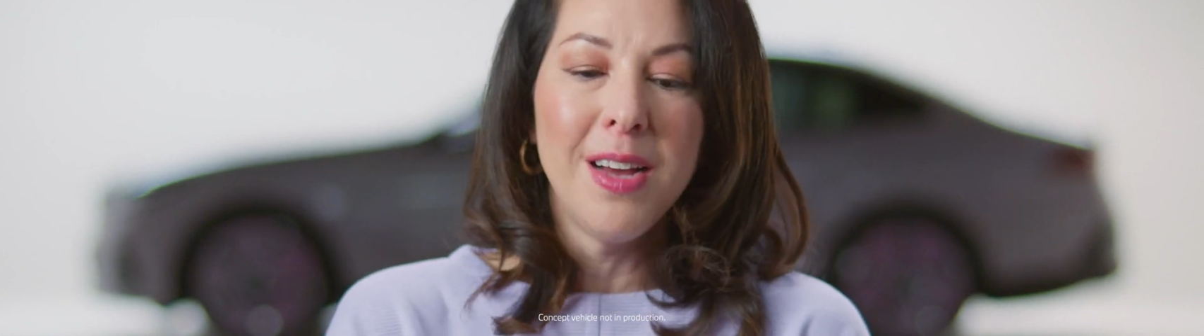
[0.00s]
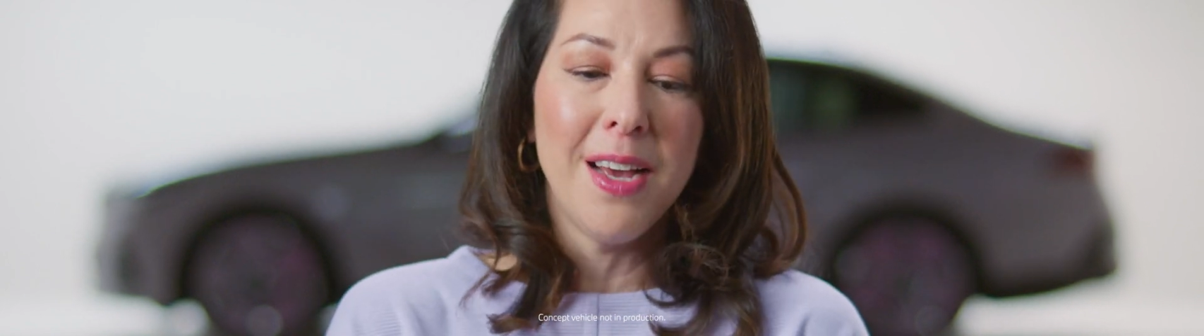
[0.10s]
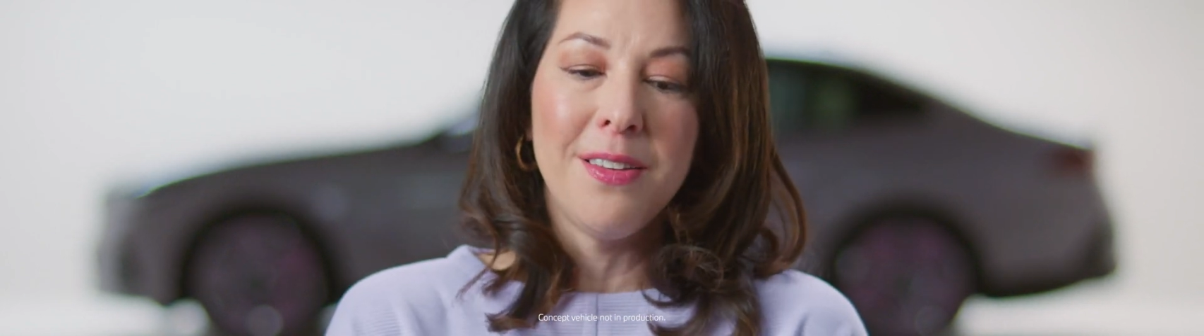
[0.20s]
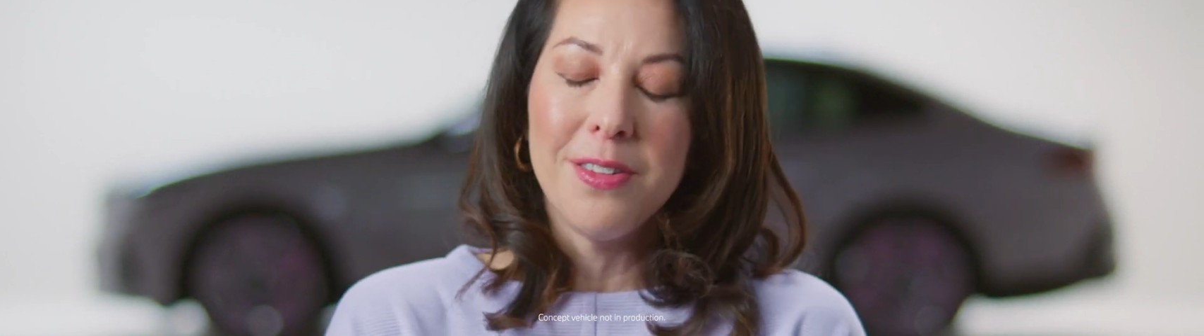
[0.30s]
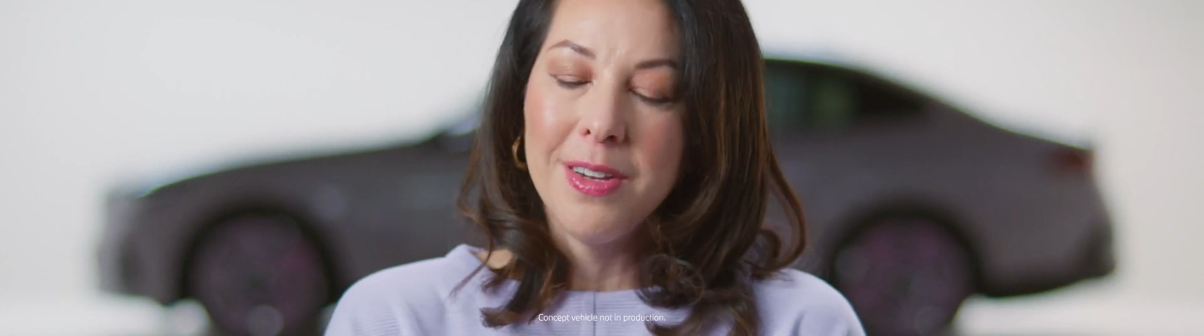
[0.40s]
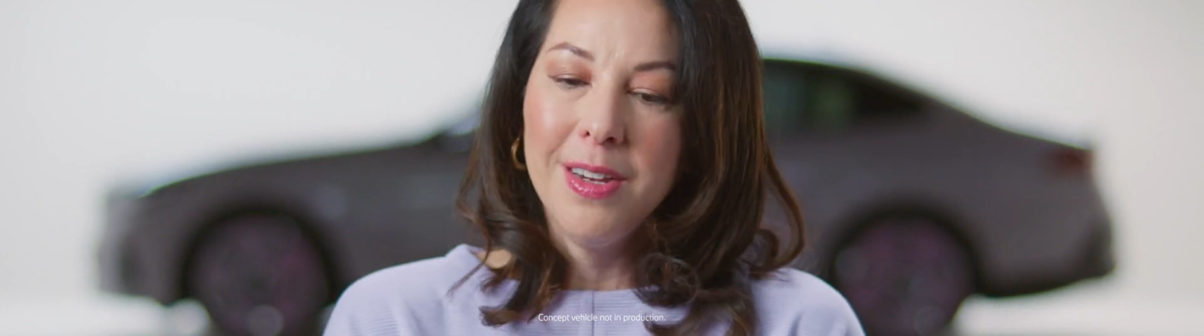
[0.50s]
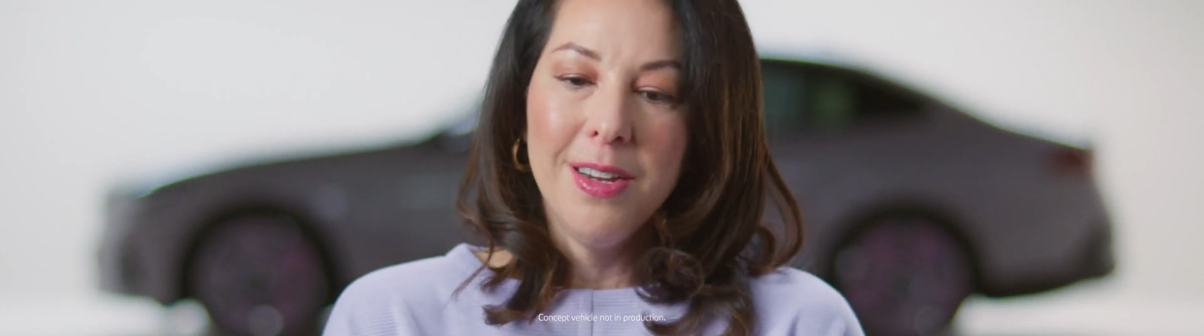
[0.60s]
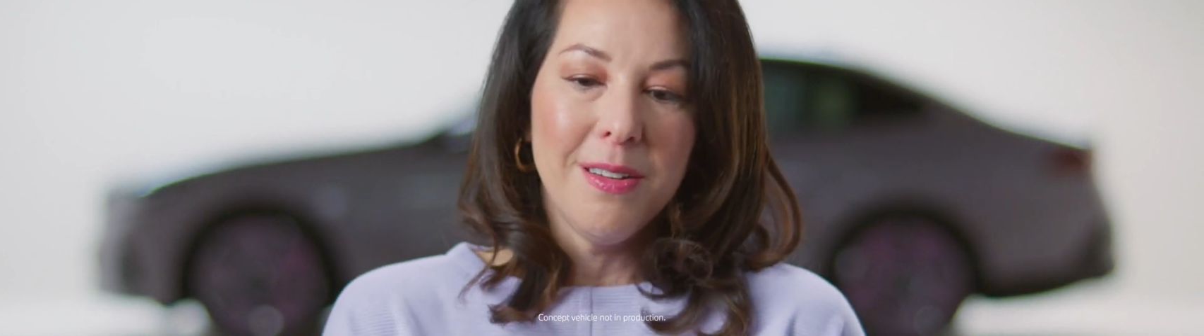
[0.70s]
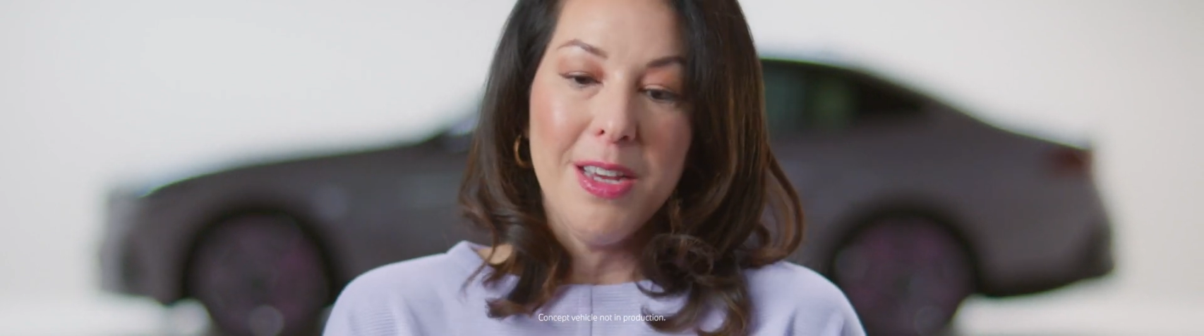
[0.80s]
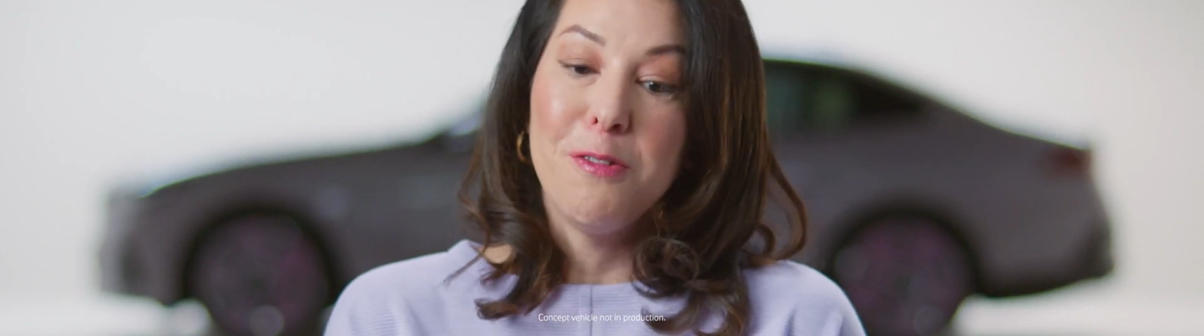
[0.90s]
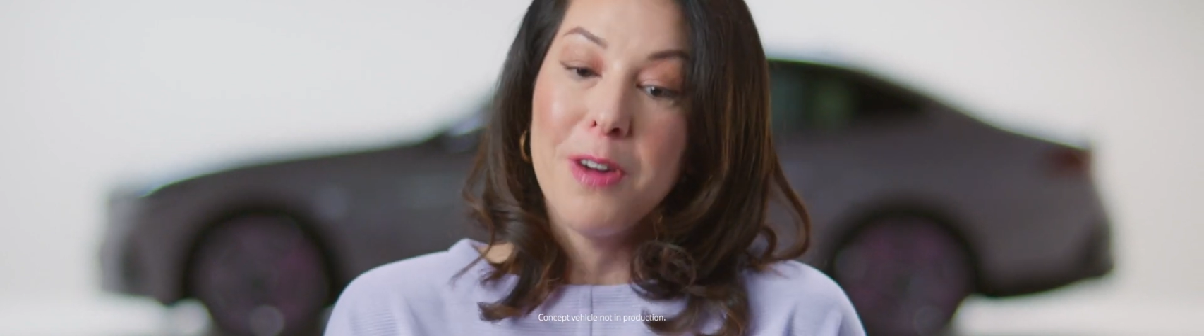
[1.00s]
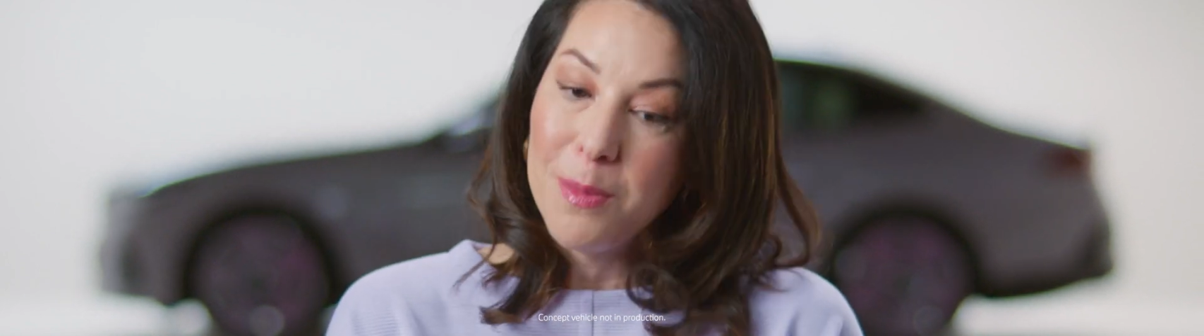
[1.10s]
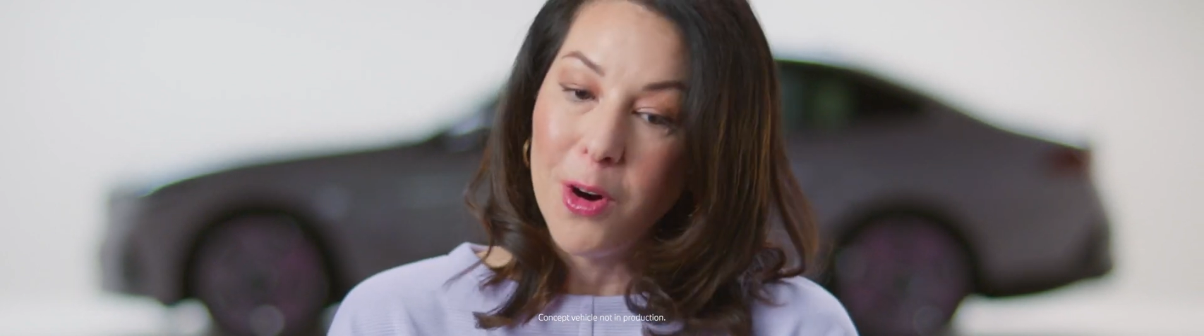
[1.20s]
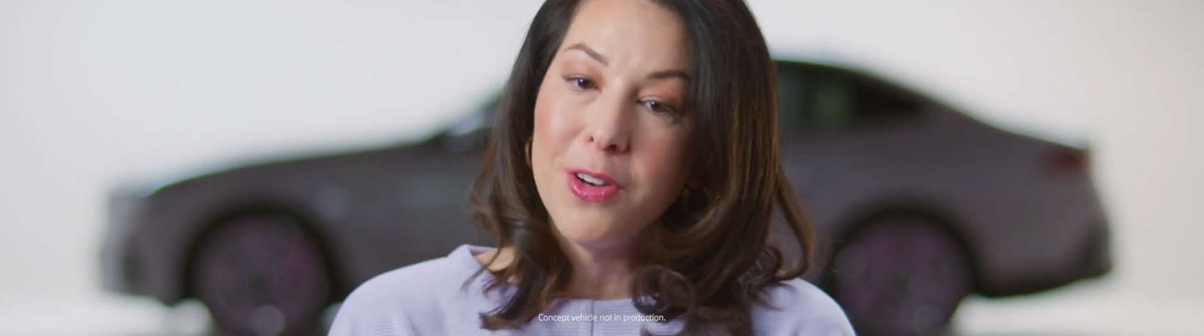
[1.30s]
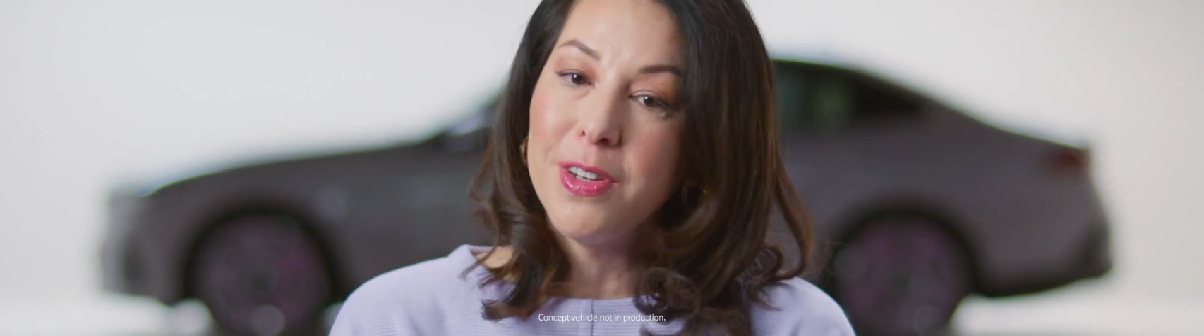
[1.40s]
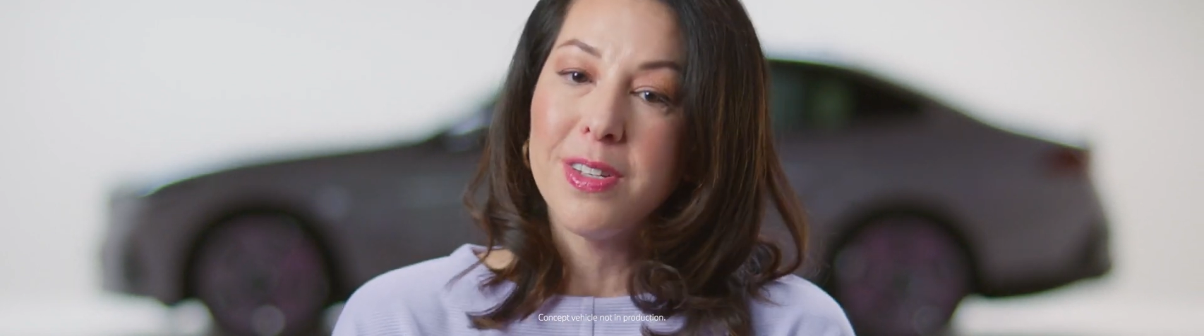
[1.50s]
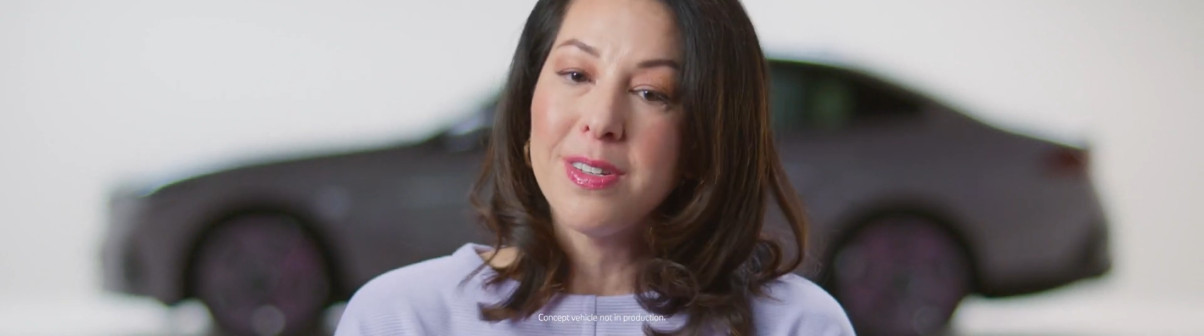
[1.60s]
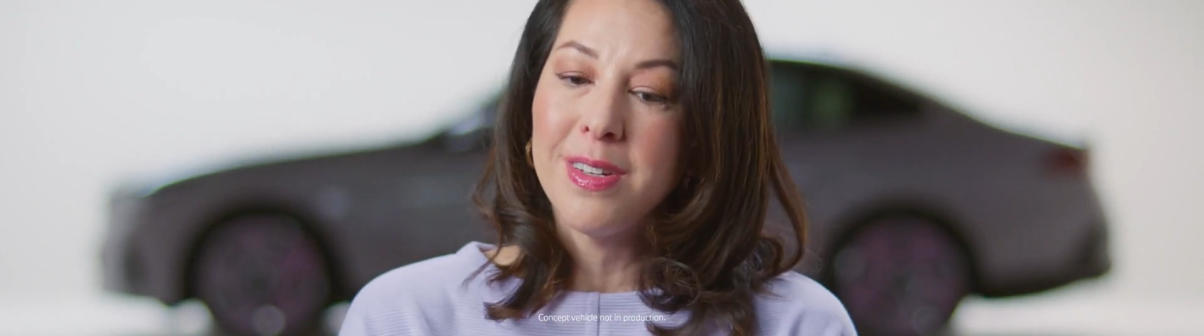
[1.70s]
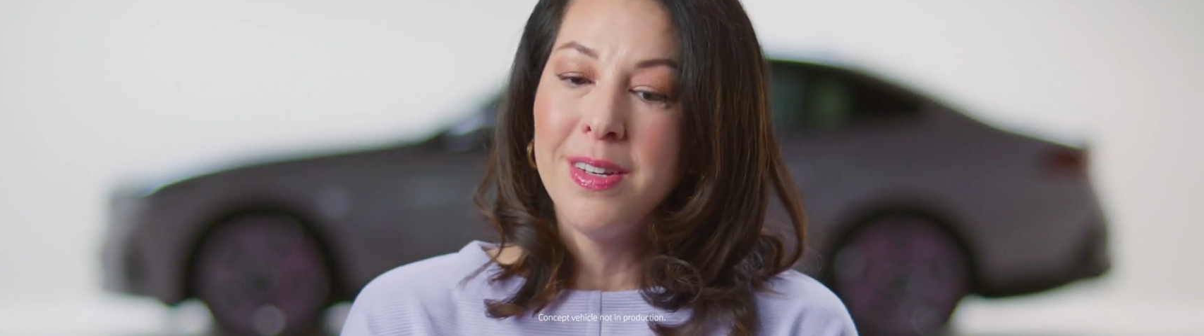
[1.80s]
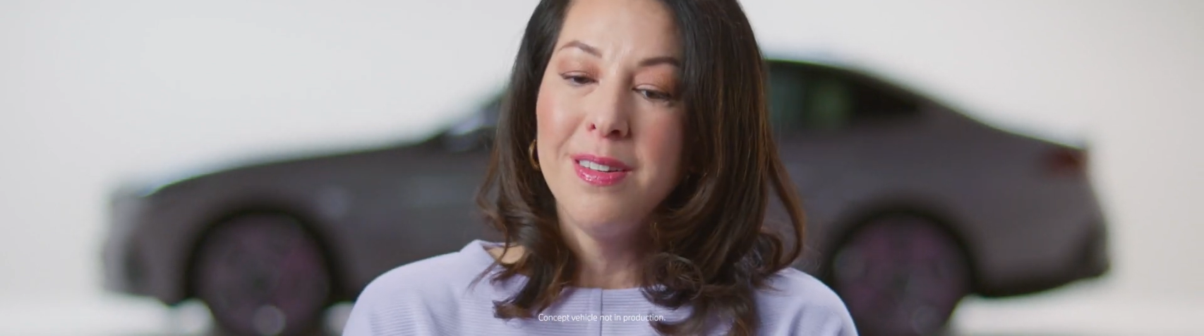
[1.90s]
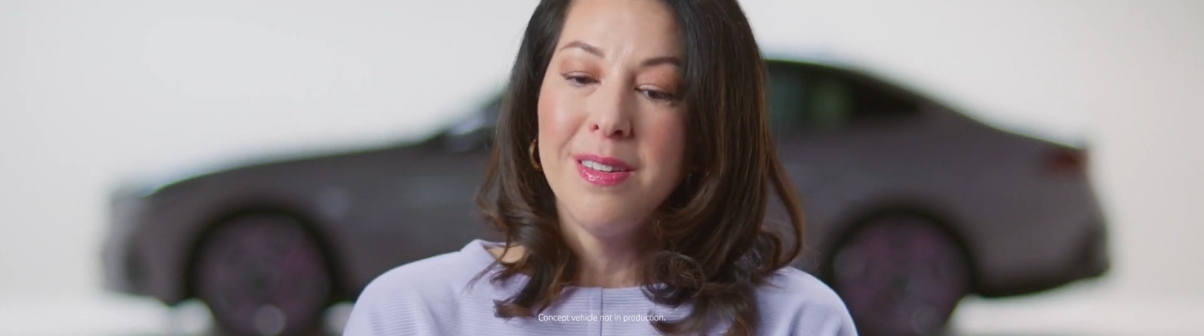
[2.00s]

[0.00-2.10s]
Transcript: And if I'm honest,